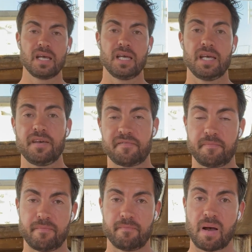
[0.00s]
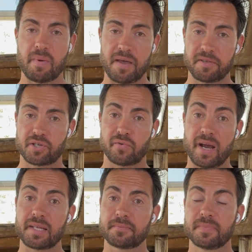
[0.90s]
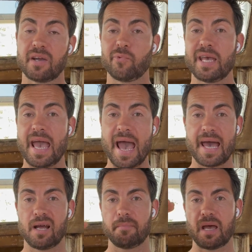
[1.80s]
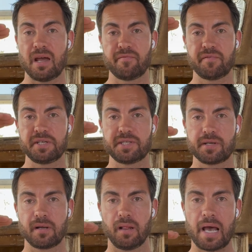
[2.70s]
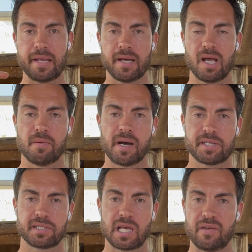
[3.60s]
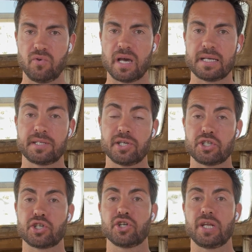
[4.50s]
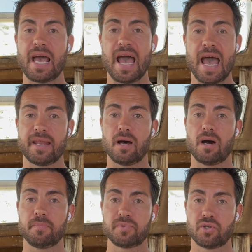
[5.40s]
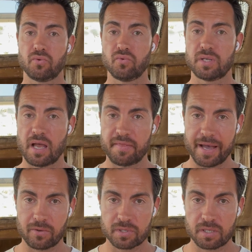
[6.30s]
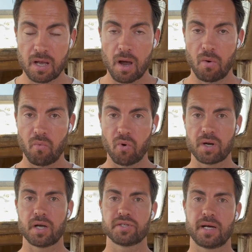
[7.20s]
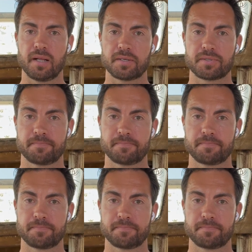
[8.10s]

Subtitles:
If my math is correct, if we add up every single line item I just gave you guys, it should add up to $10,100.